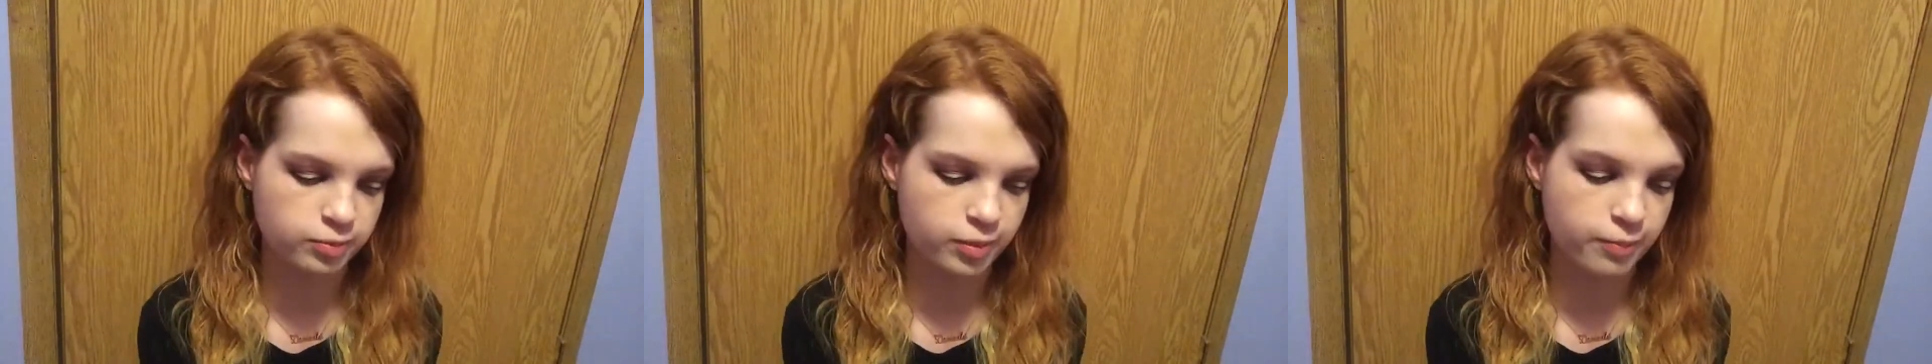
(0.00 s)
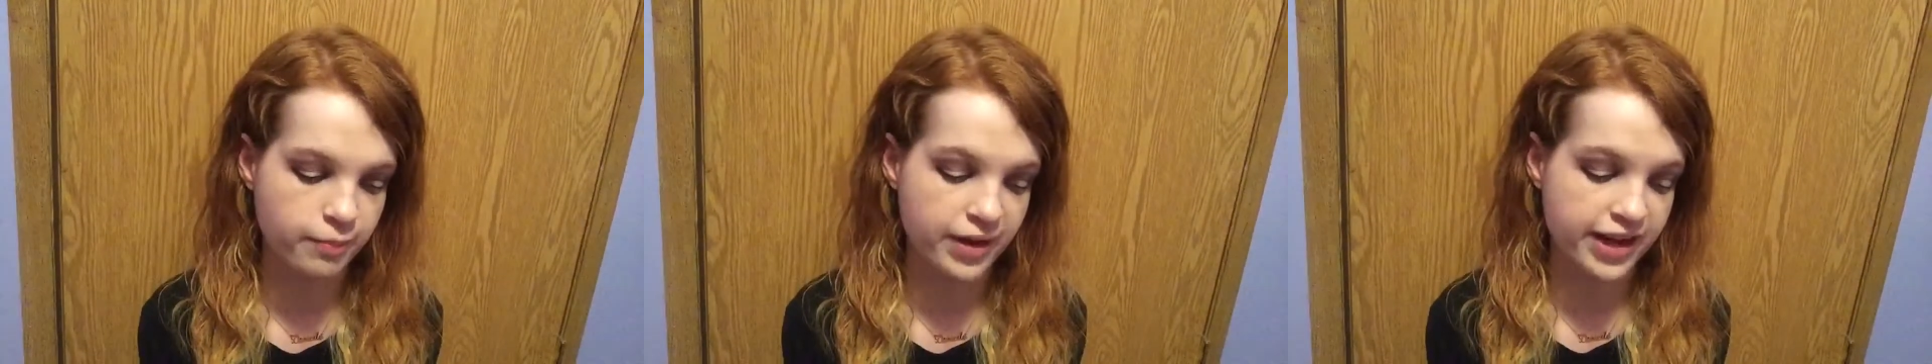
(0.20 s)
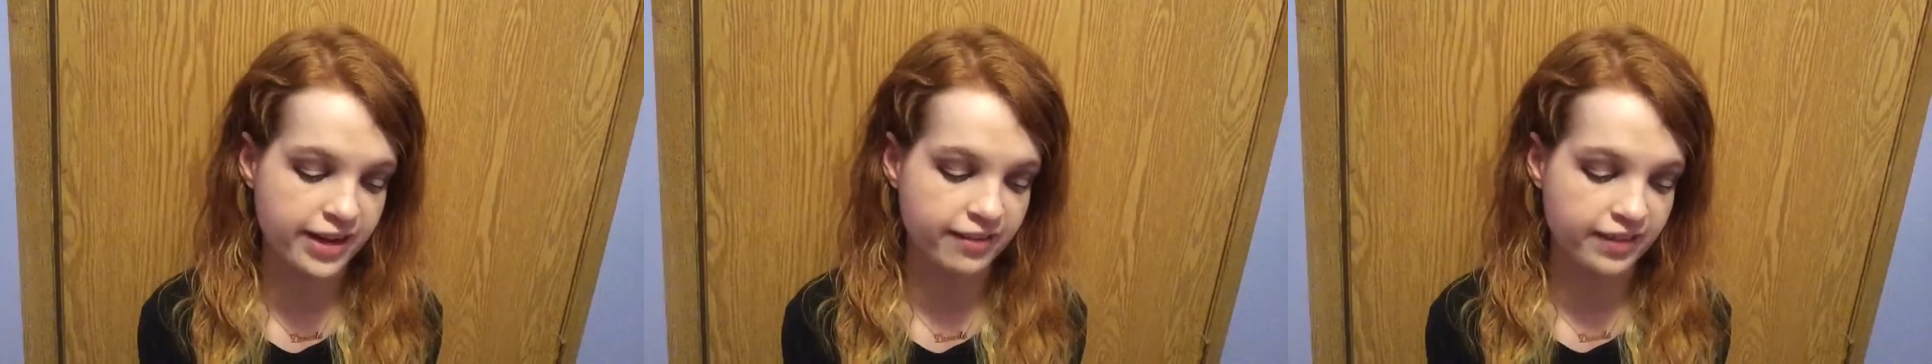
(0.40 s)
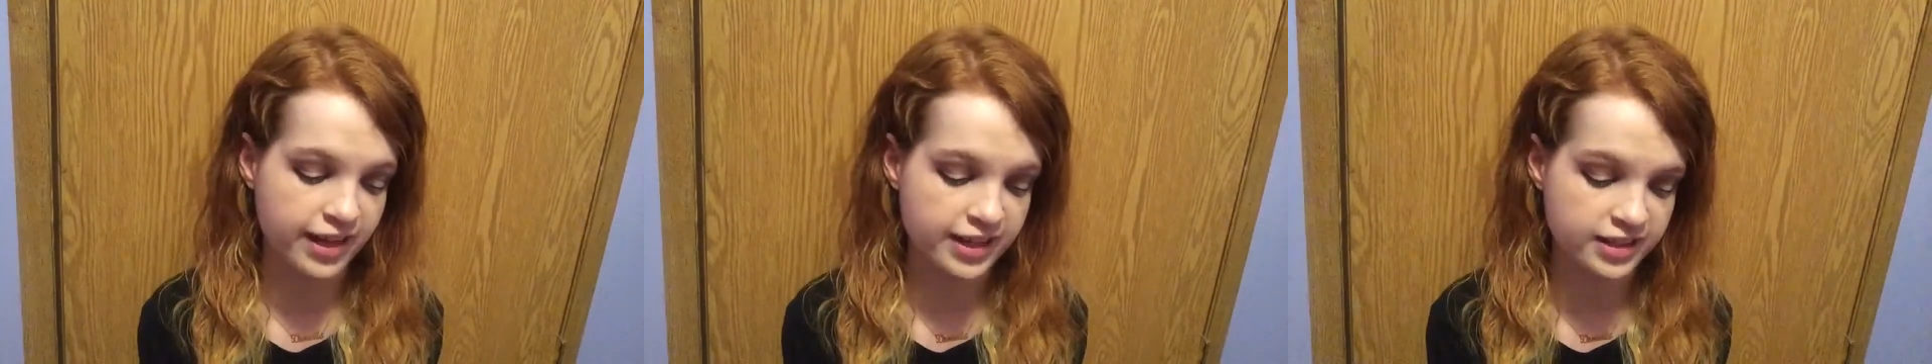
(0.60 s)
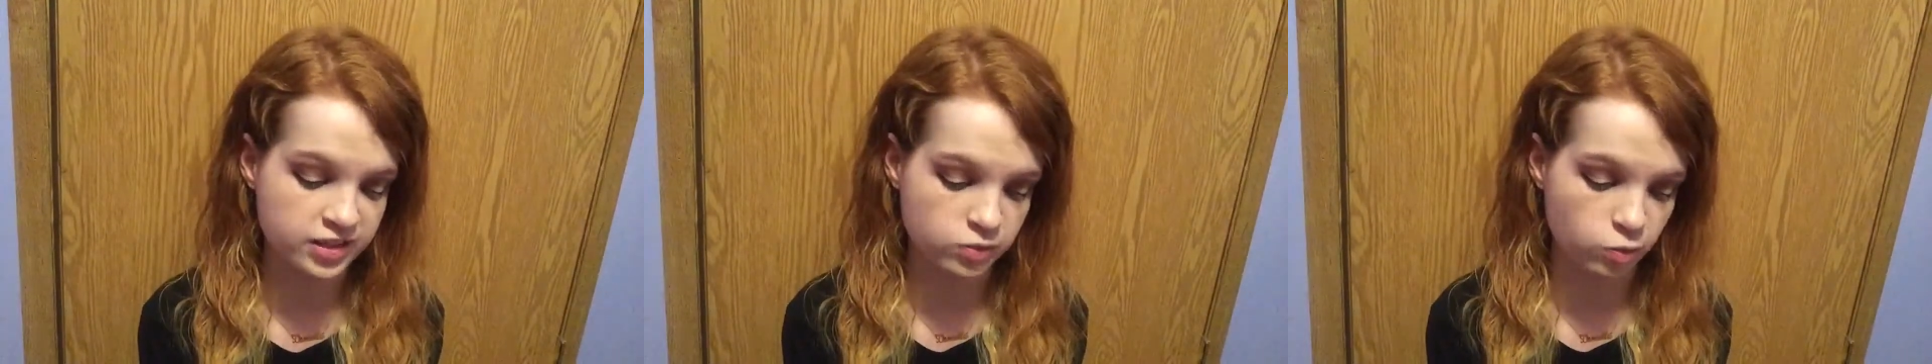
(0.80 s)
but man,
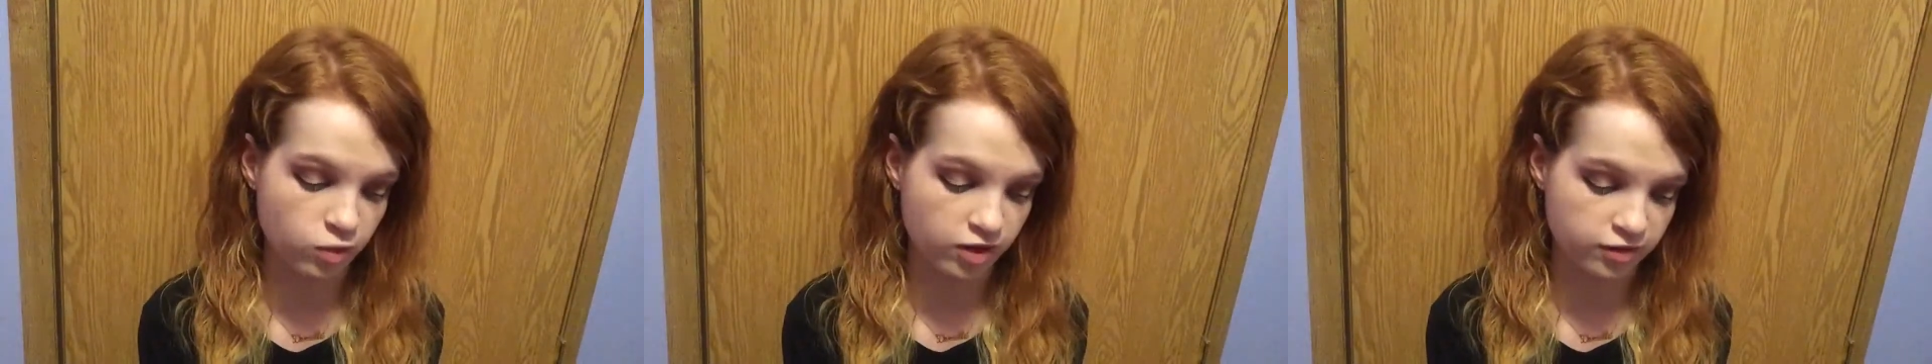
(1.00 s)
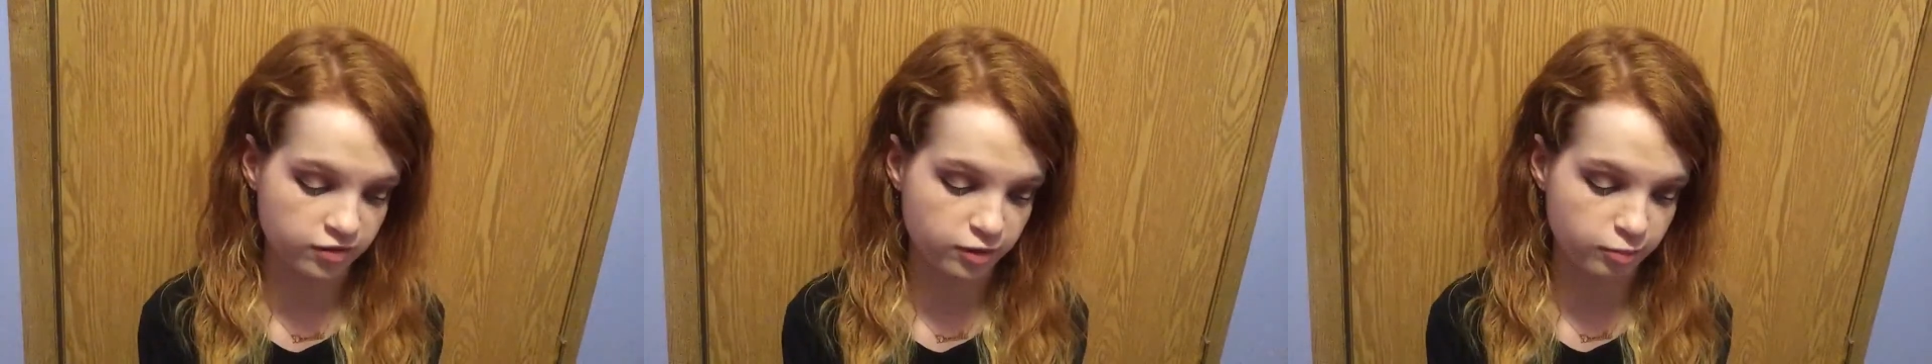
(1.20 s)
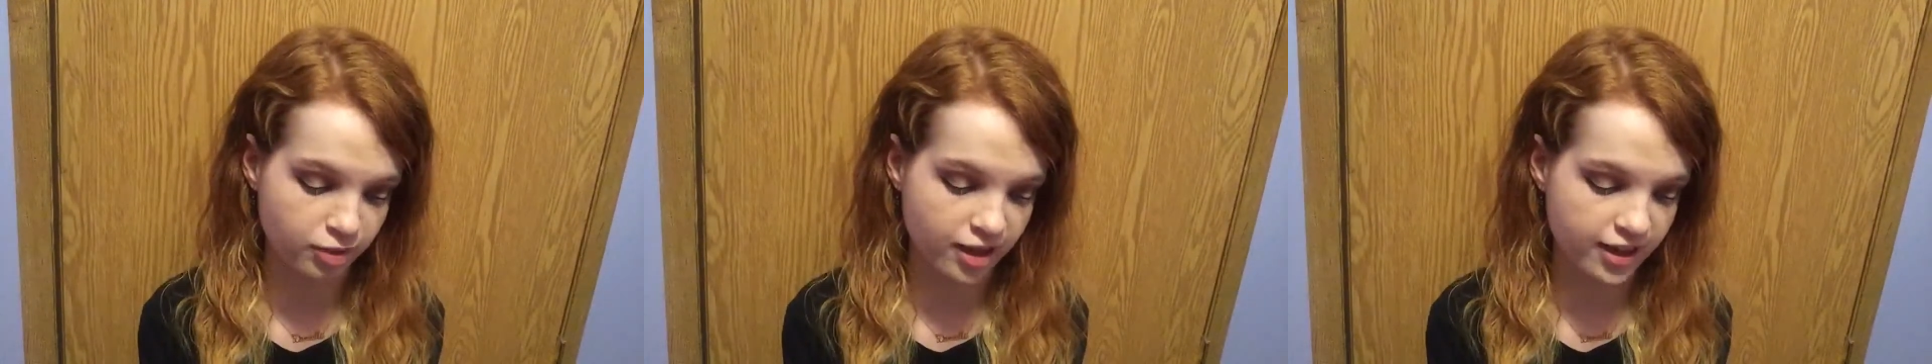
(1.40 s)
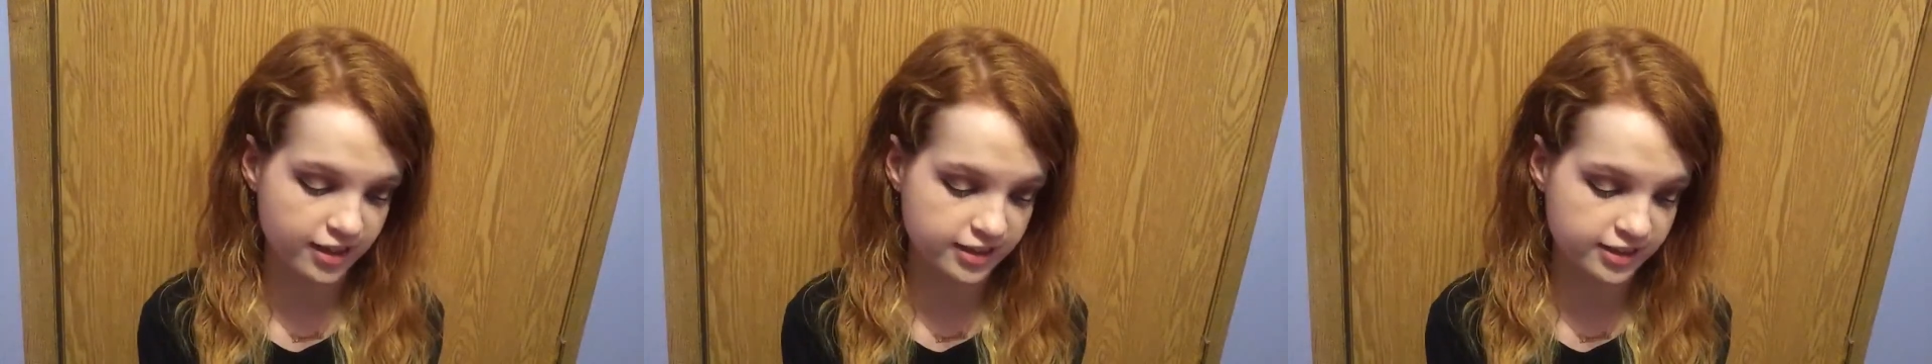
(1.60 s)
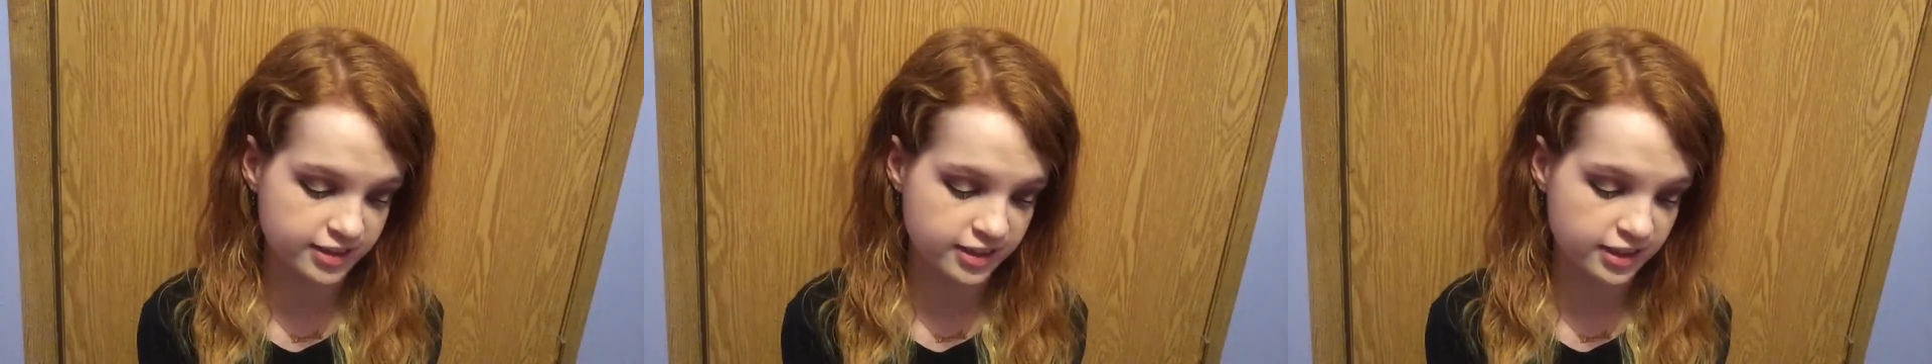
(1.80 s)
that is worth the
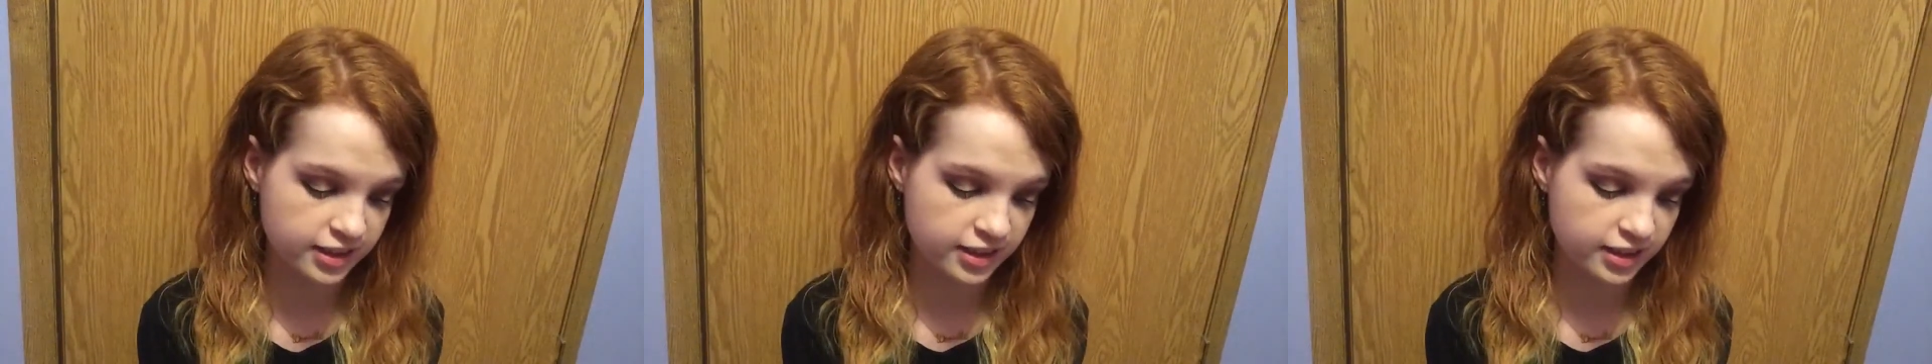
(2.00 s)
price.